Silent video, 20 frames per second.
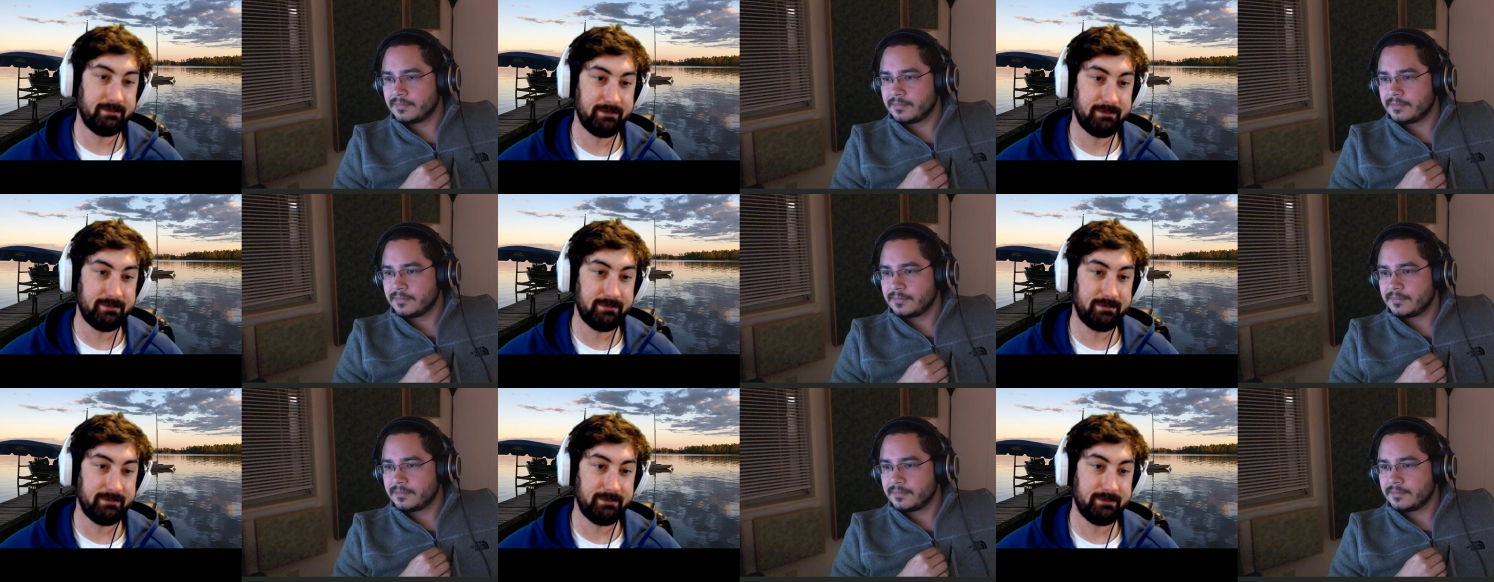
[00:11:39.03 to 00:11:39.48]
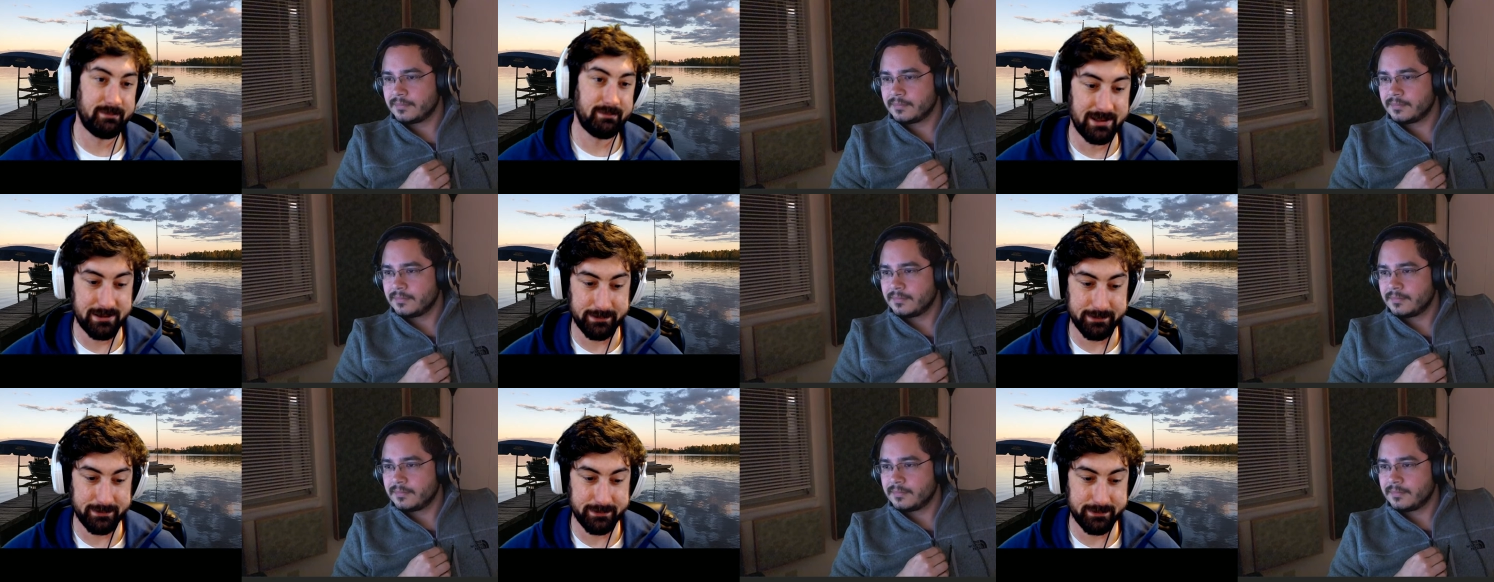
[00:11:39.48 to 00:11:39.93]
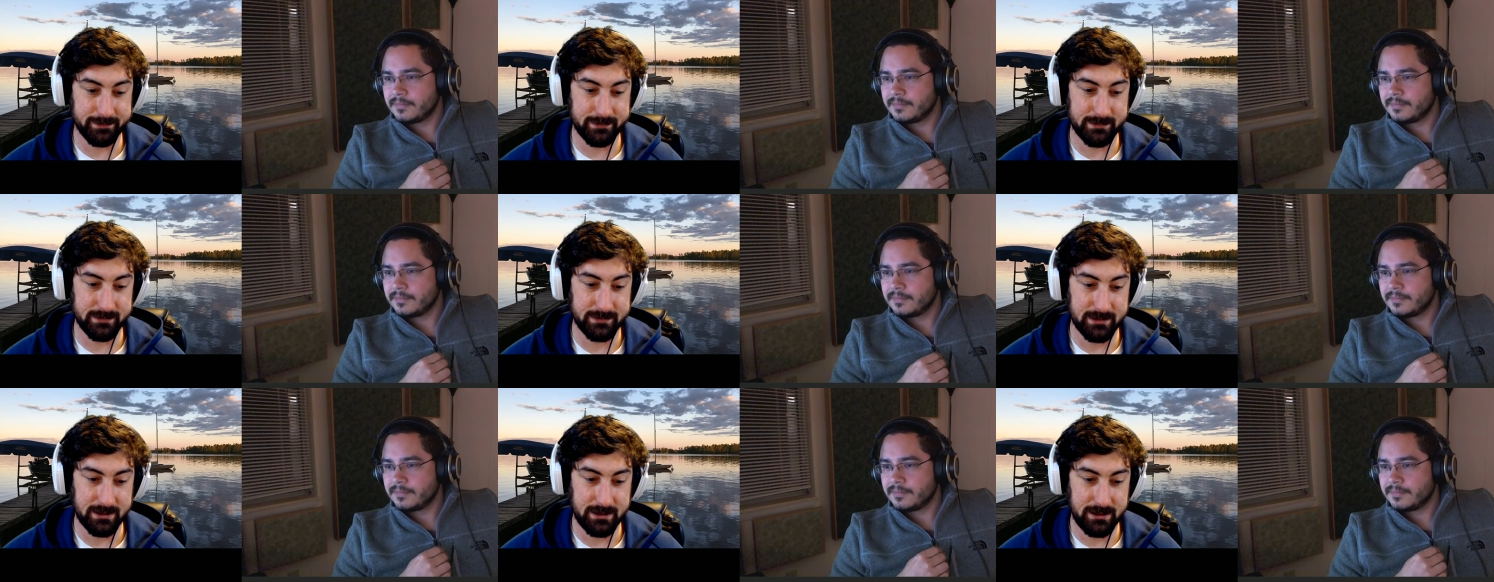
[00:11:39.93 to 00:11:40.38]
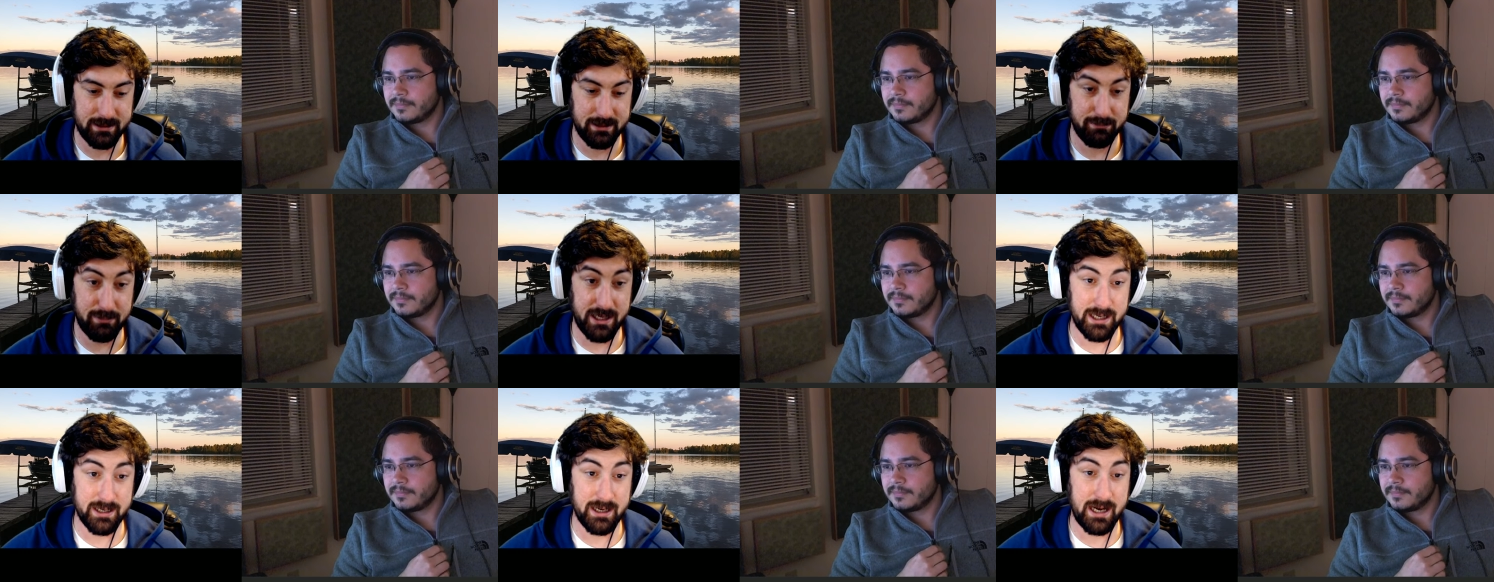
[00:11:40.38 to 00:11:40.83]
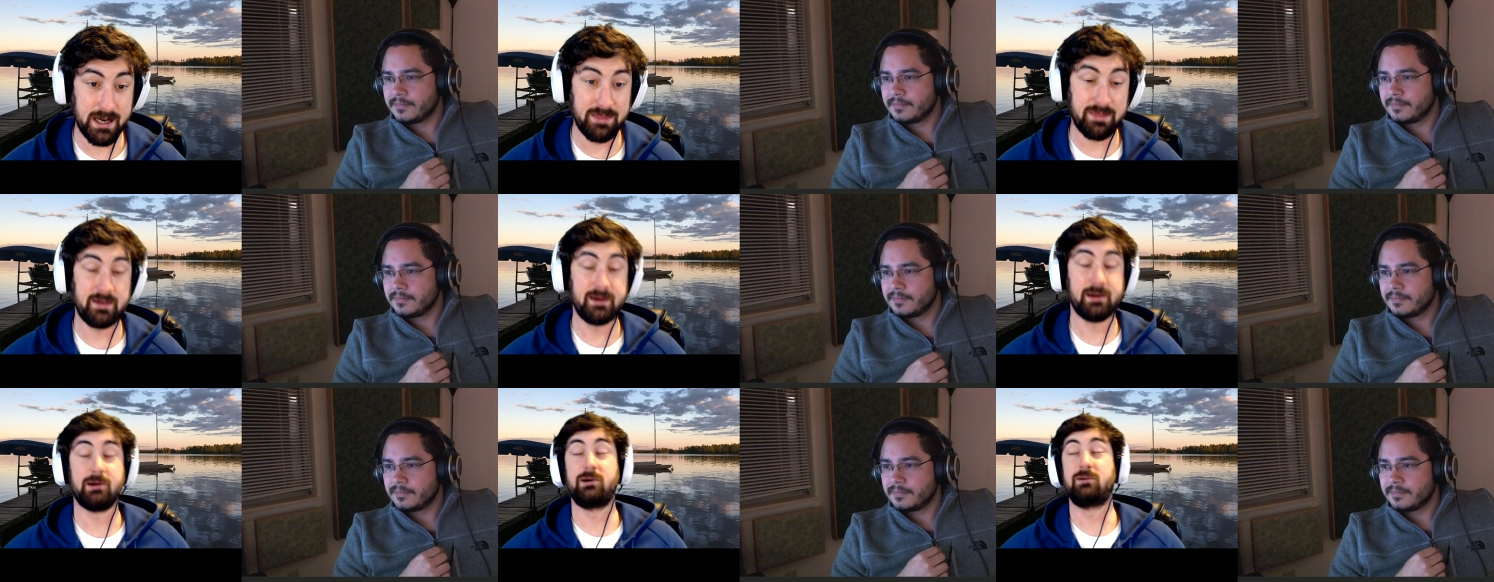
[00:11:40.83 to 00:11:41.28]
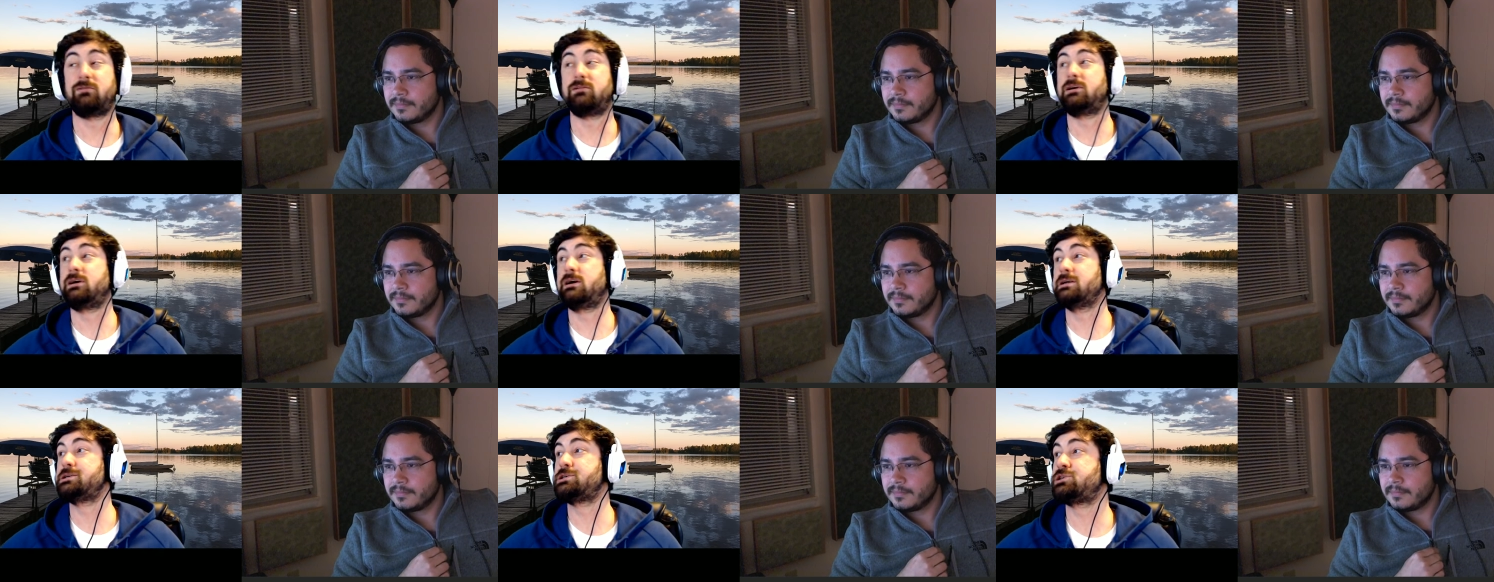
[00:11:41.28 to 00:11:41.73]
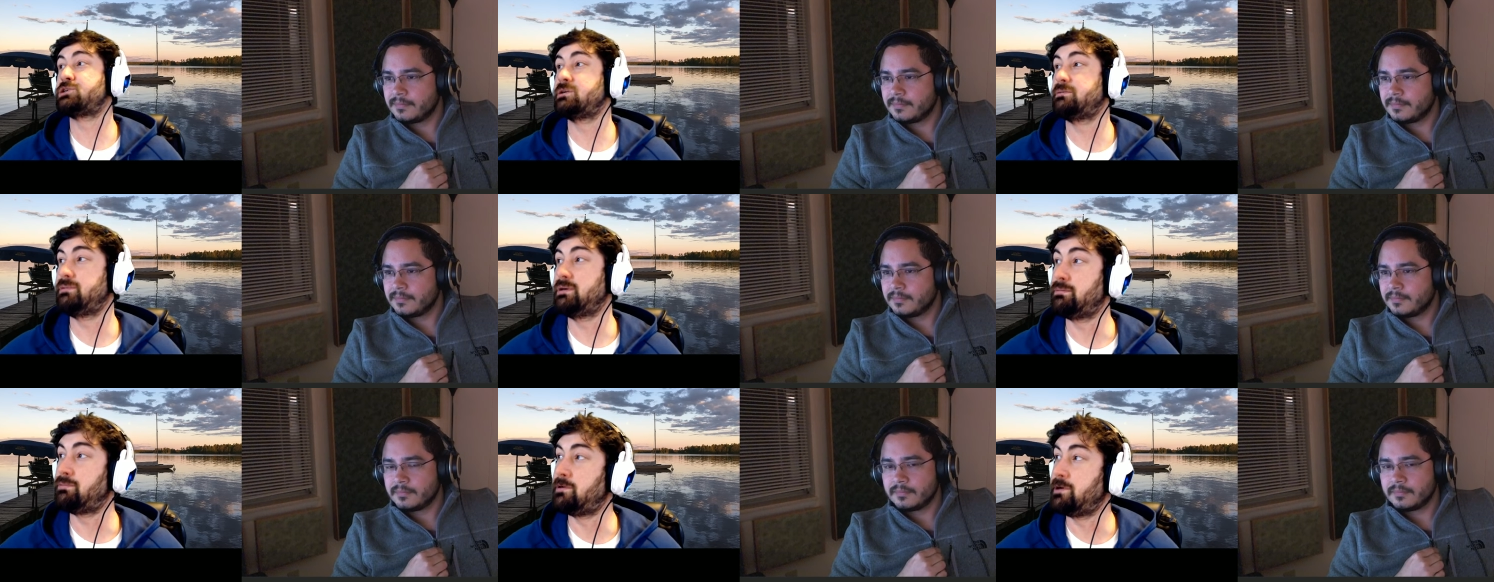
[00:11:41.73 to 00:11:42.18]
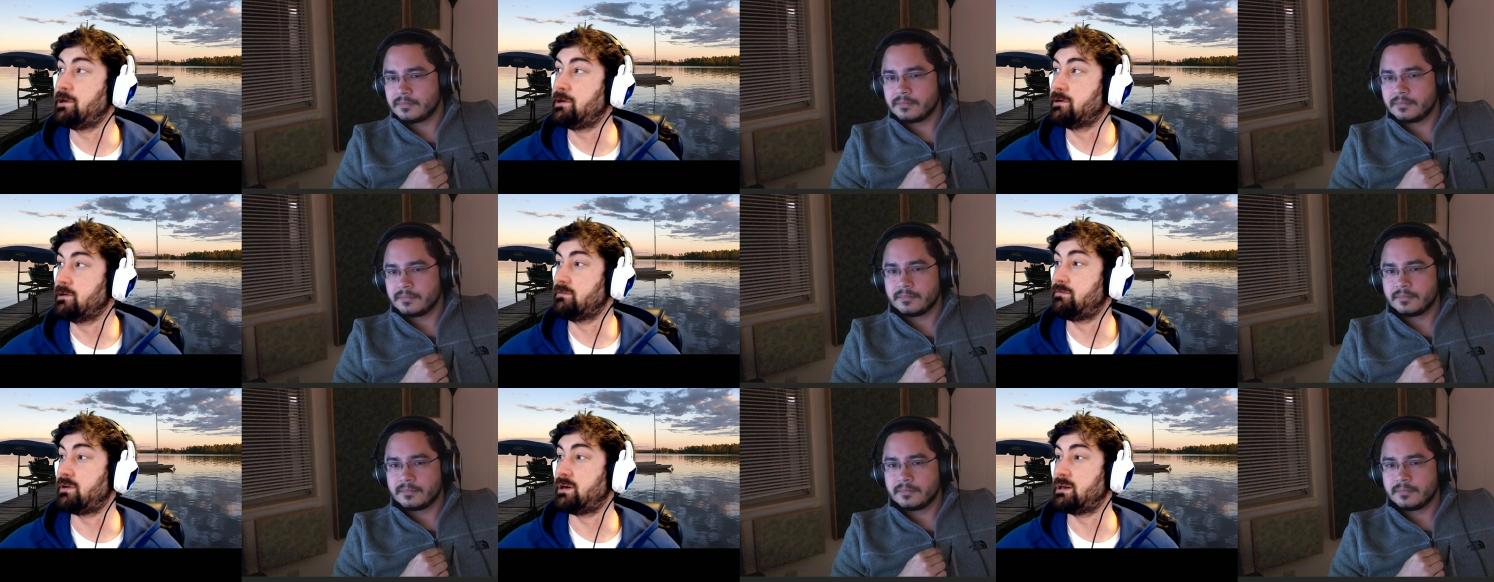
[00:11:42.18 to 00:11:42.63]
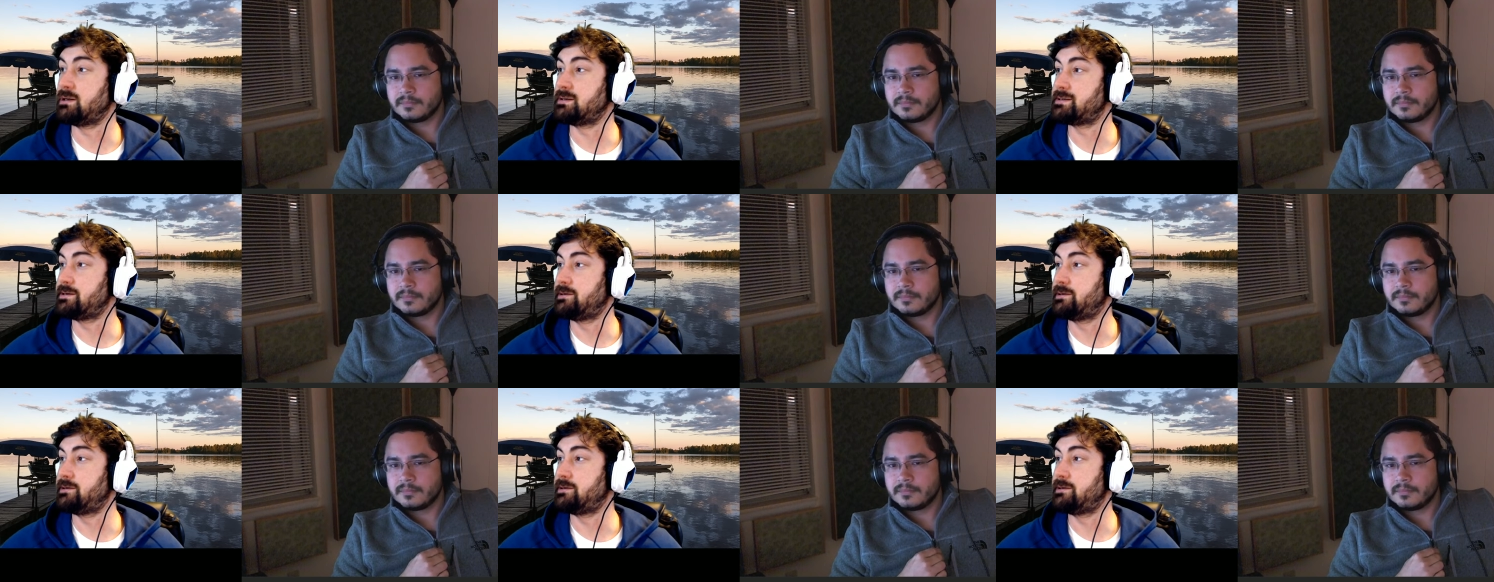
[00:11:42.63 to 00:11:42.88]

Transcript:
Speaker 1: Um, but I think overall, this should be a pretty good event.